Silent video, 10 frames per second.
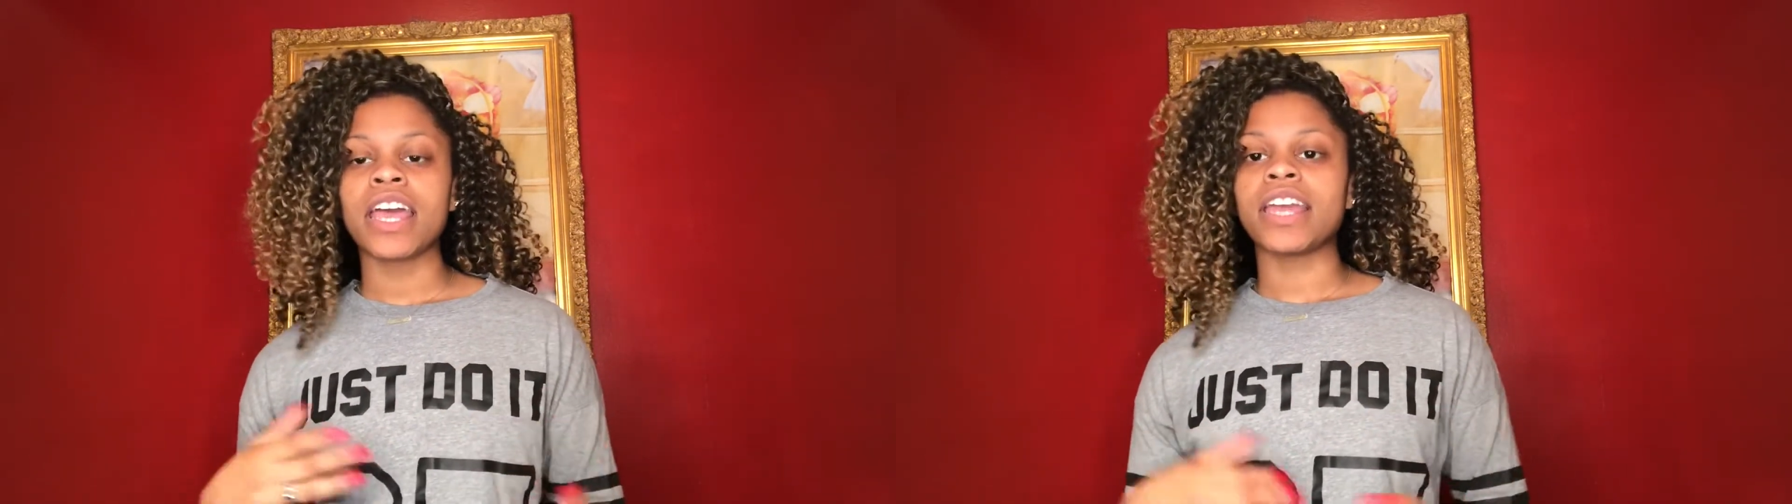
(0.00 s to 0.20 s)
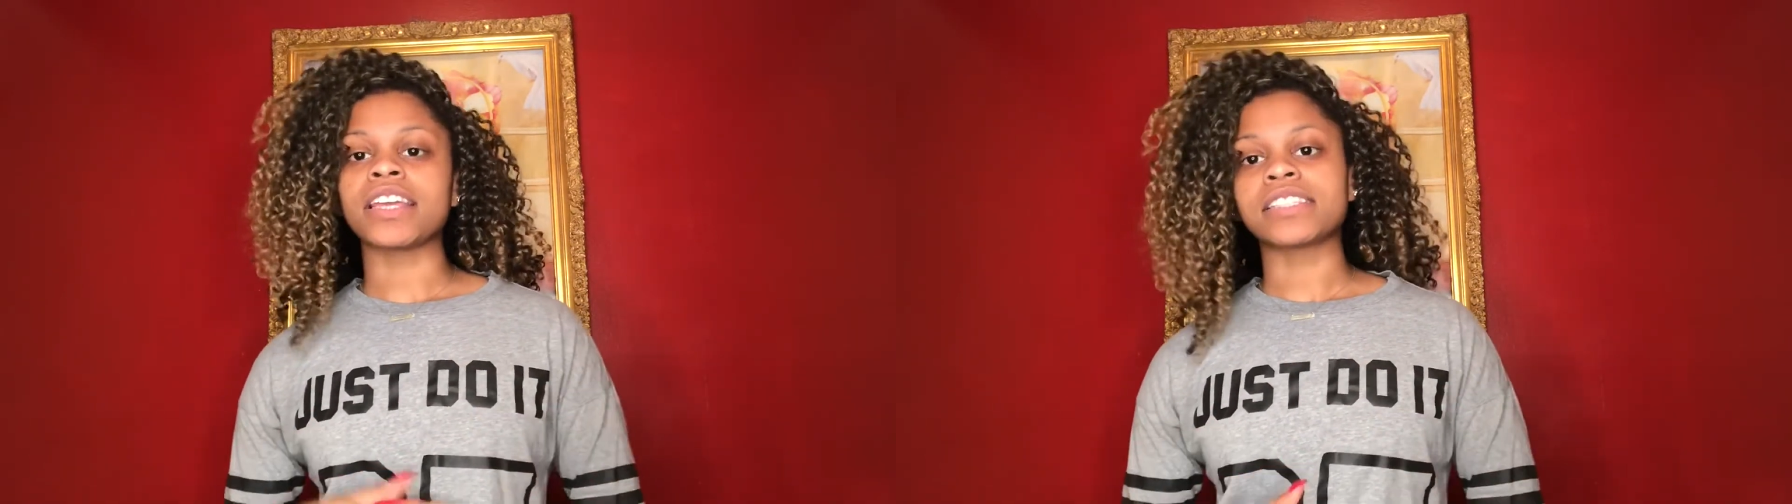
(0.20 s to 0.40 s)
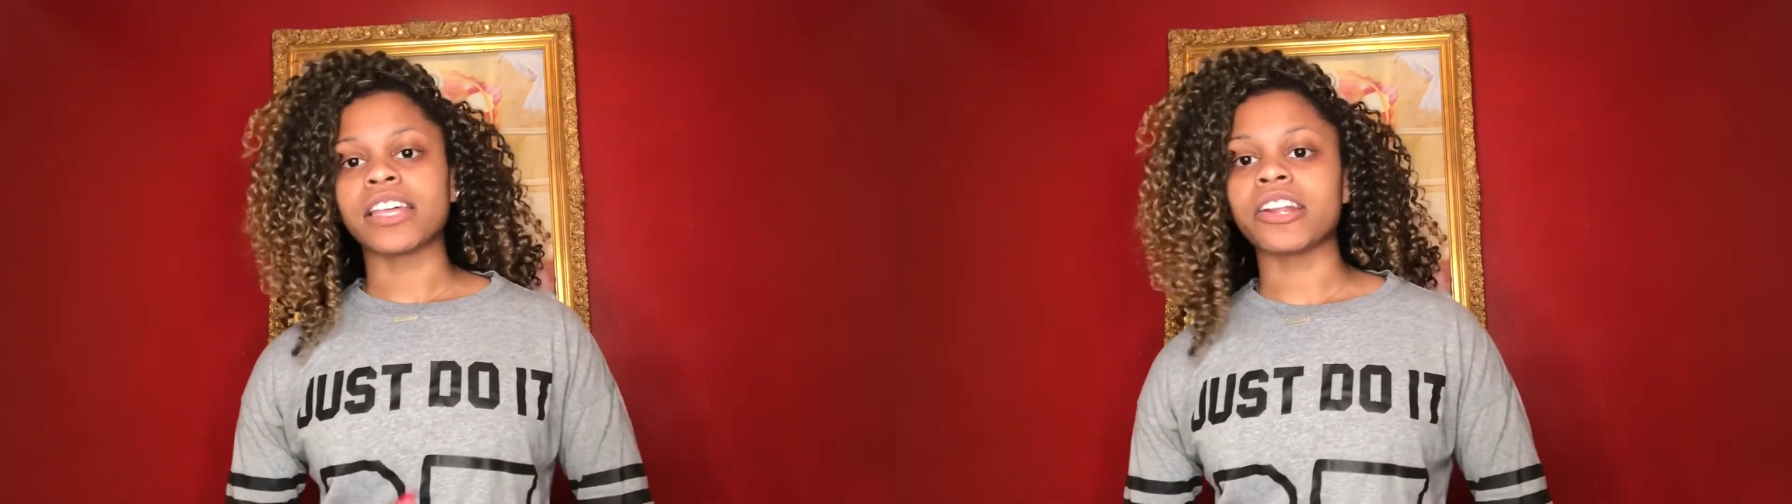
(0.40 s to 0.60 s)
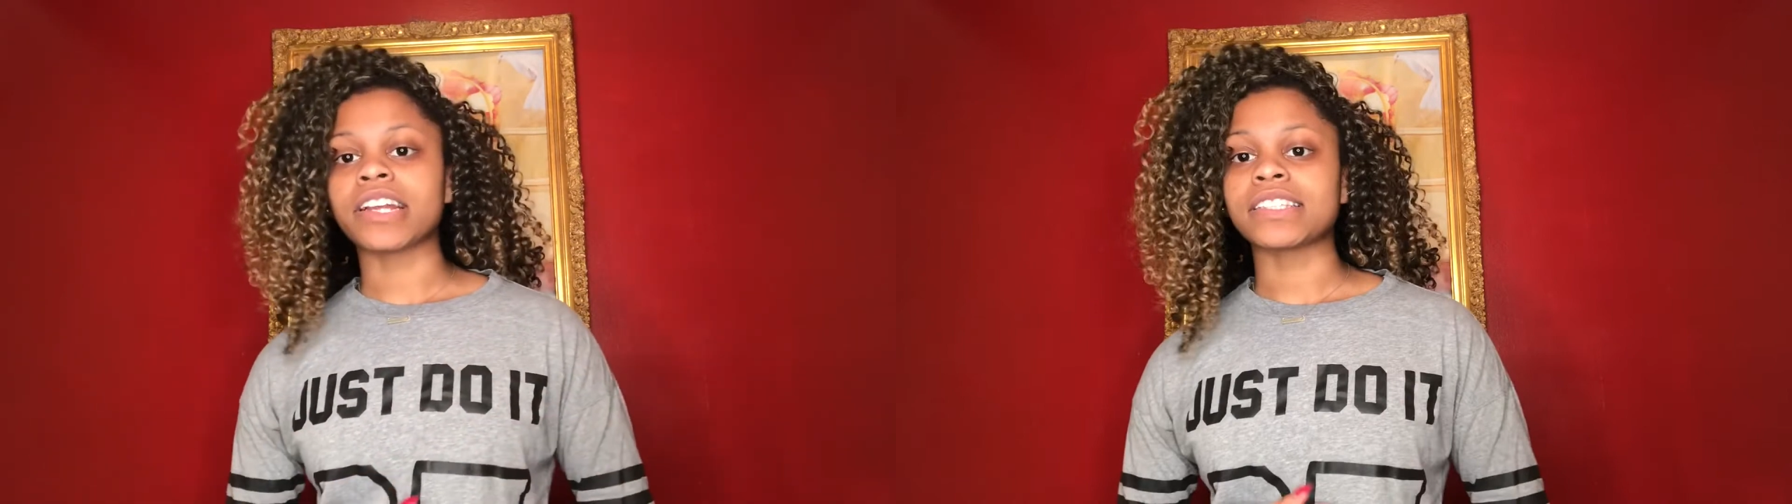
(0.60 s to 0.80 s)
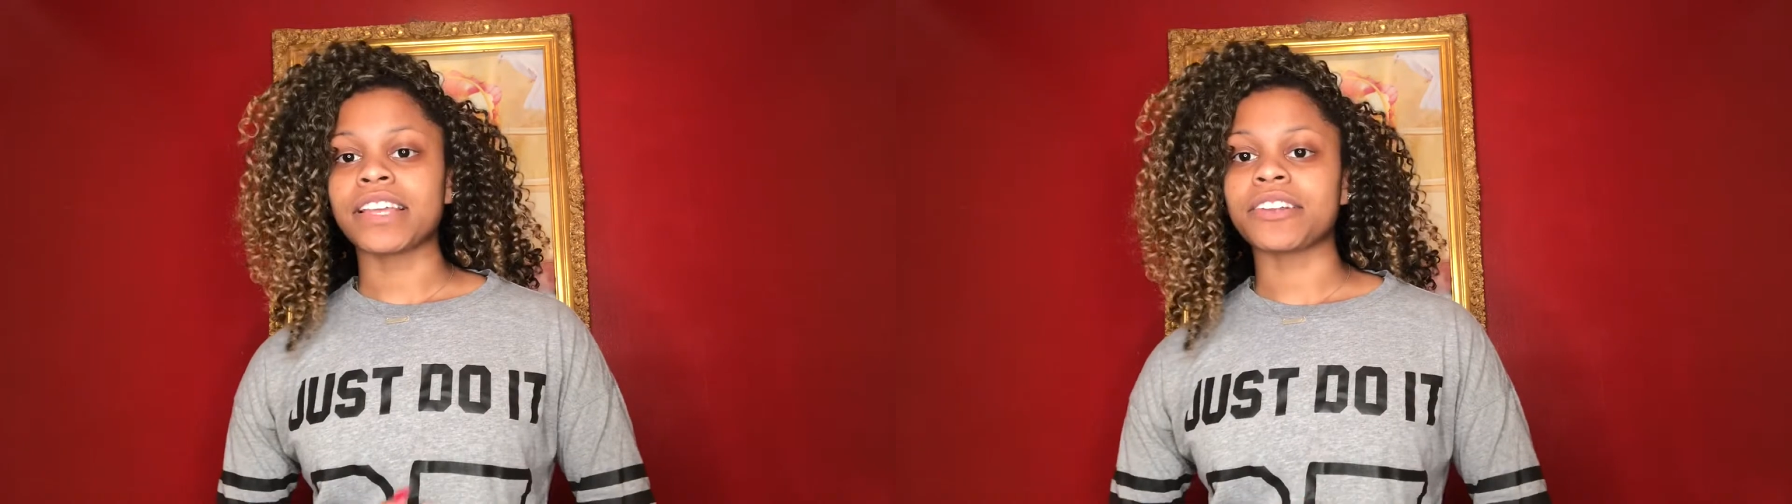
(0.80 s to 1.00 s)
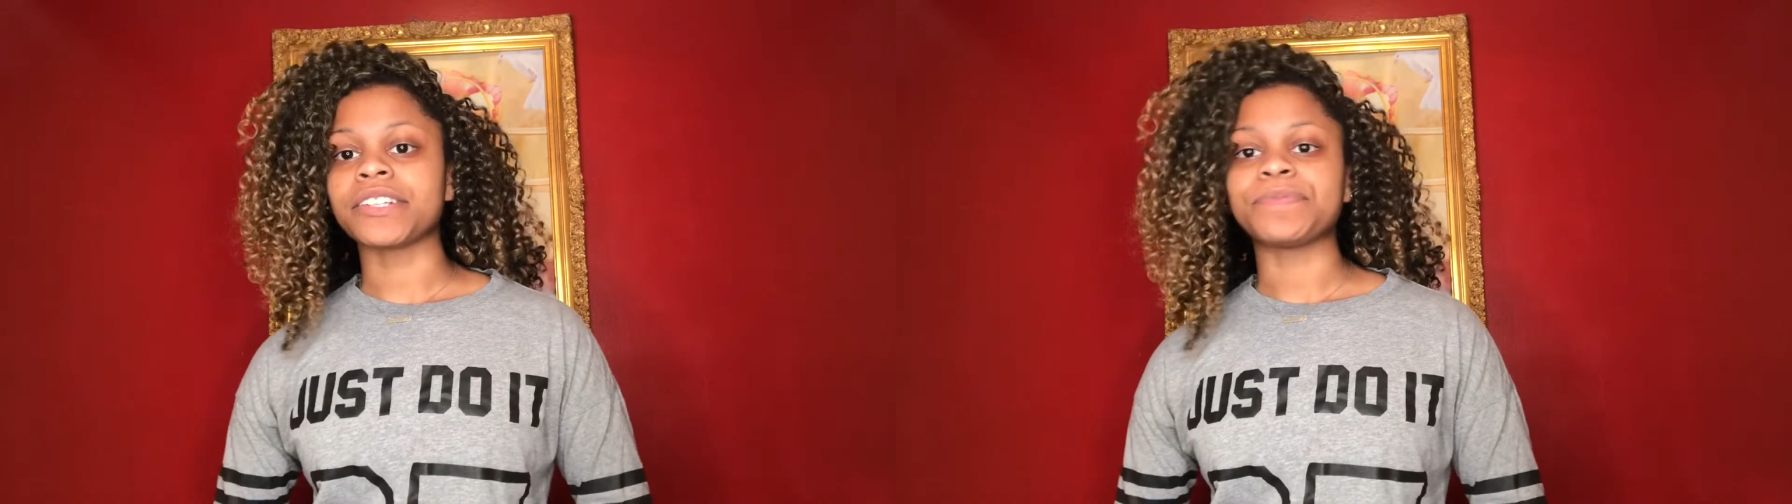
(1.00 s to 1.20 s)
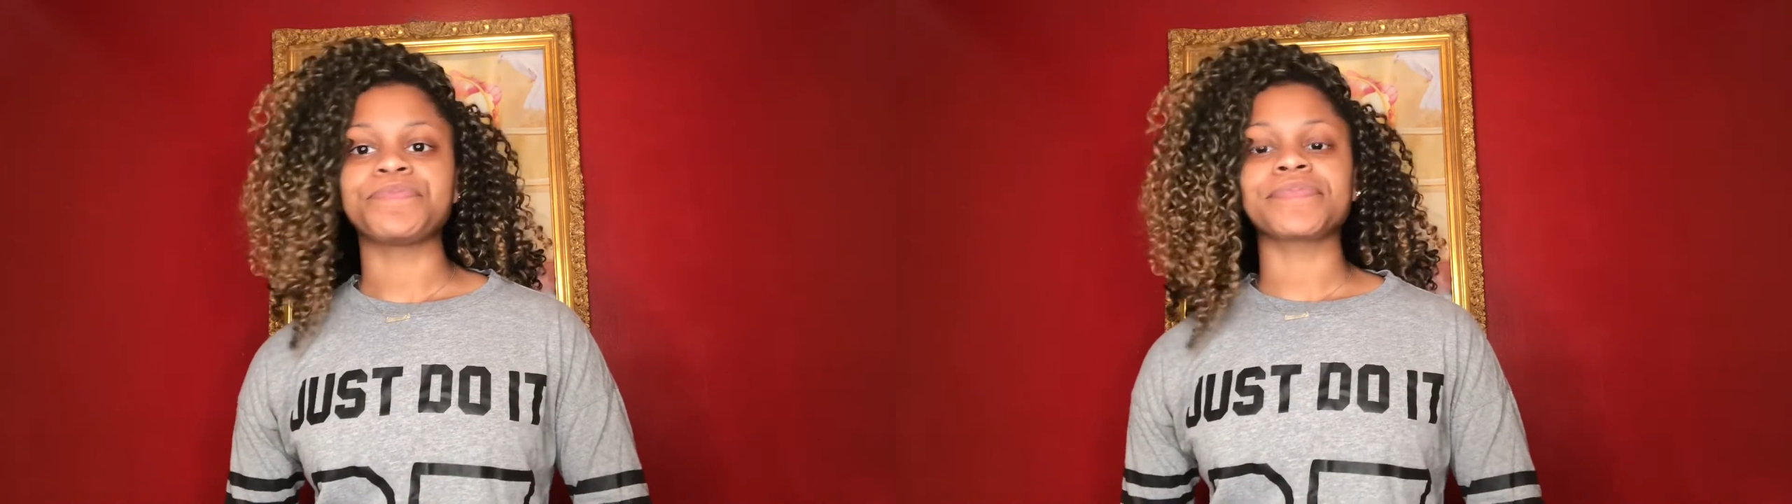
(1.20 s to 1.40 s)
and et cetera, et cetera.